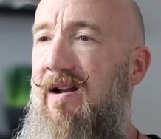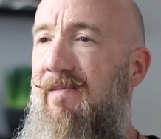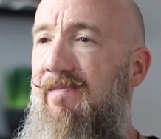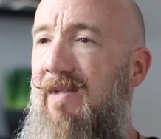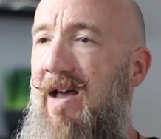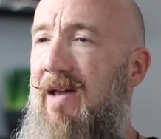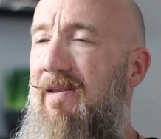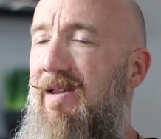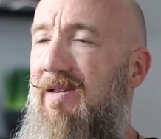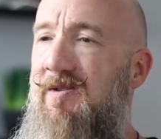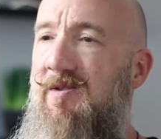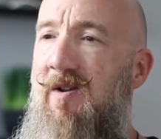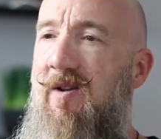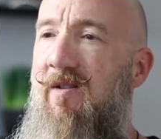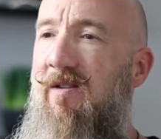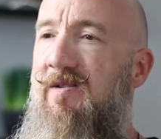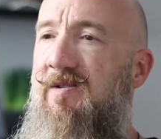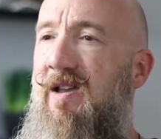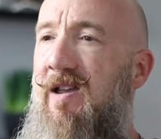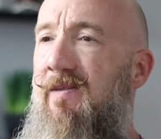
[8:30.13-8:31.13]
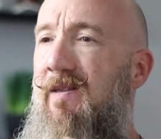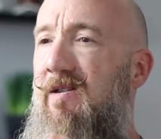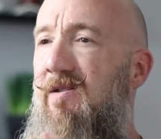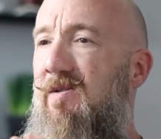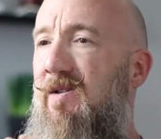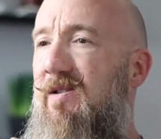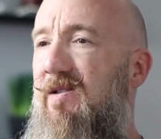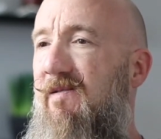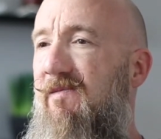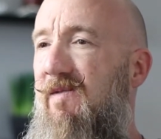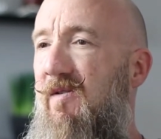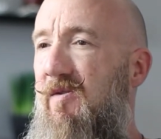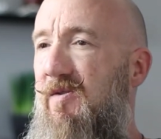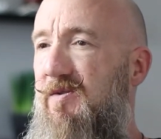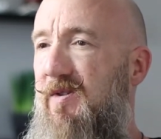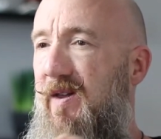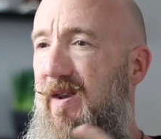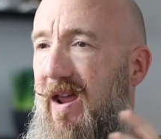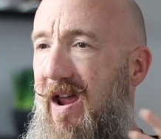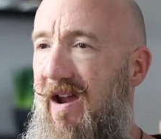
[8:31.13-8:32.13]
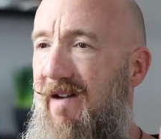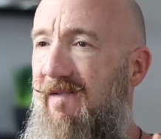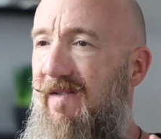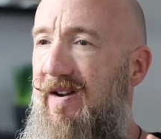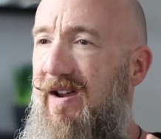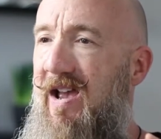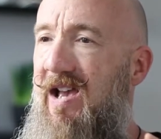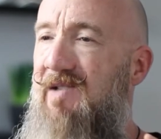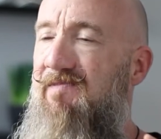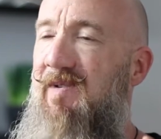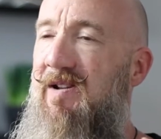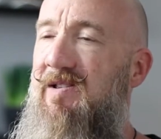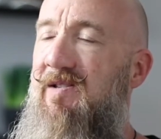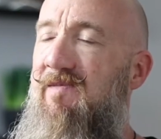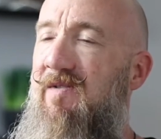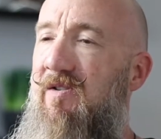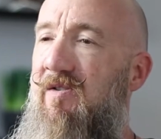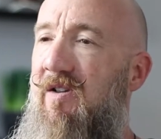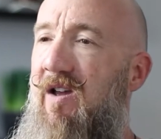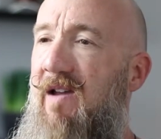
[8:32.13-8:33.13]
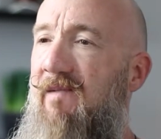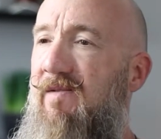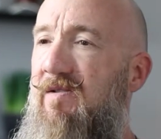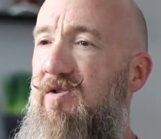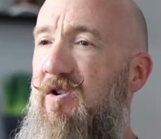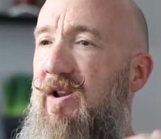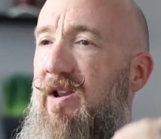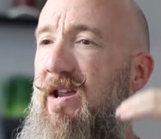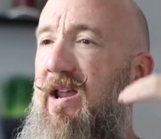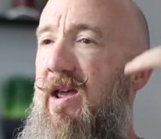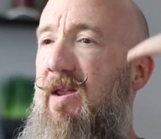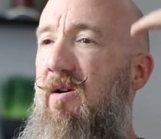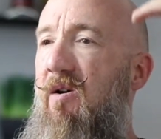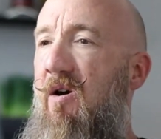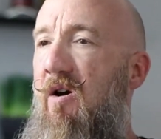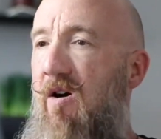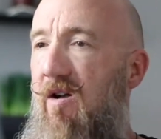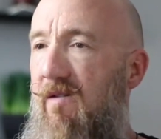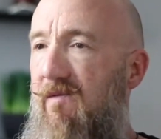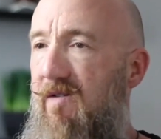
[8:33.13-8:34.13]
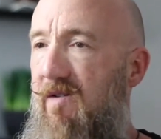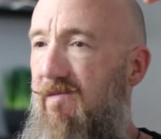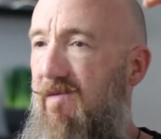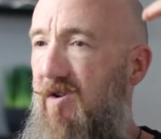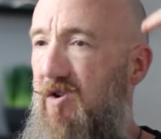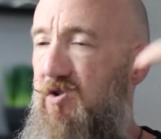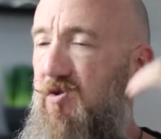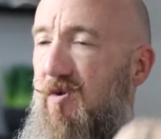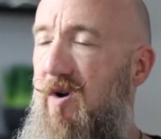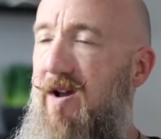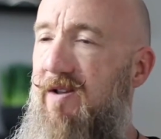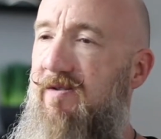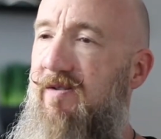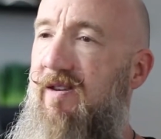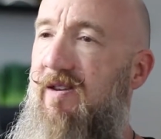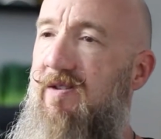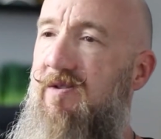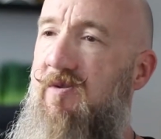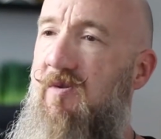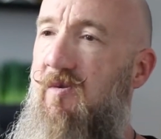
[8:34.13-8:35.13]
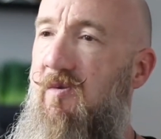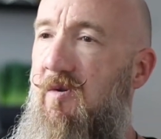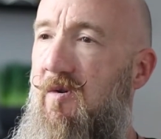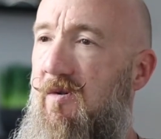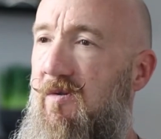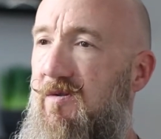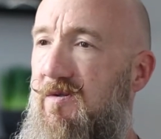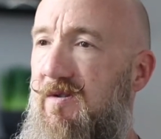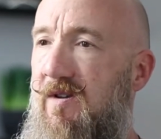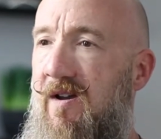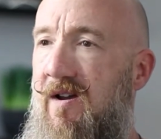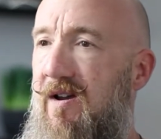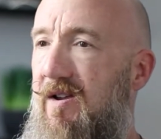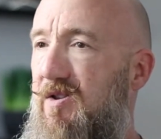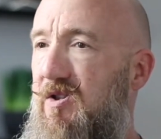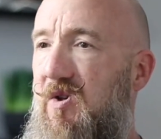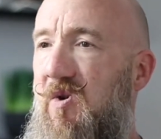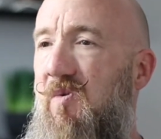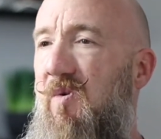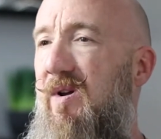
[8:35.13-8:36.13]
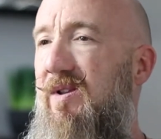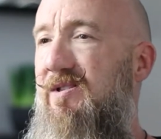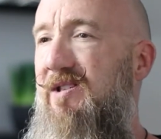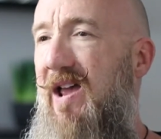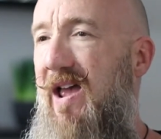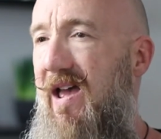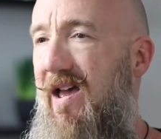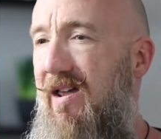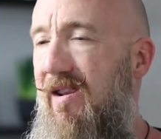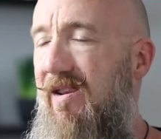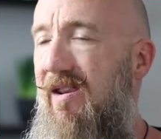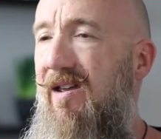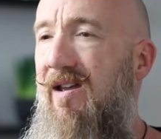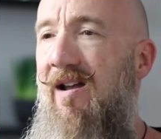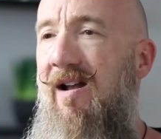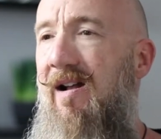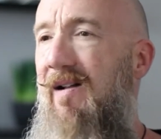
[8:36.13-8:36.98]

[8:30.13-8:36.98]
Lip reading: Not necessarily saying that you need to focus on every aspect of your life and try to get all of your virtuosity scores to a 10.